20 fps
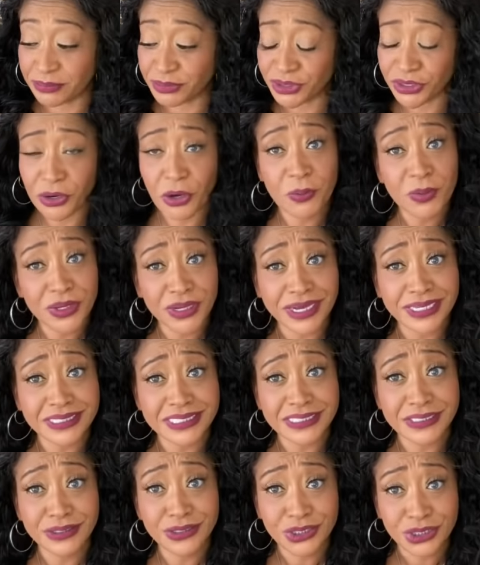So I hope you guys
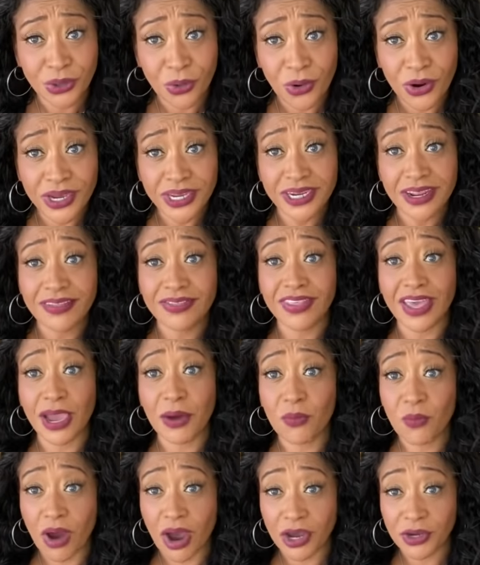enjoyed
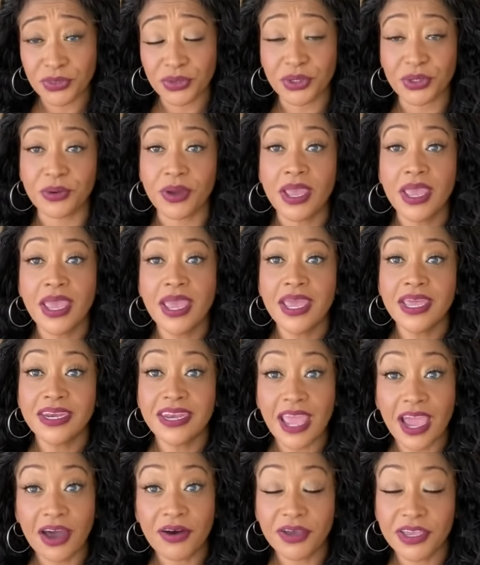that walkthrough.
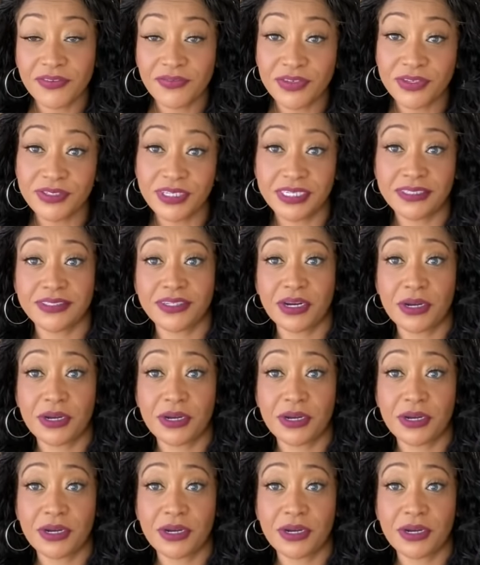Now, if you did, sorry,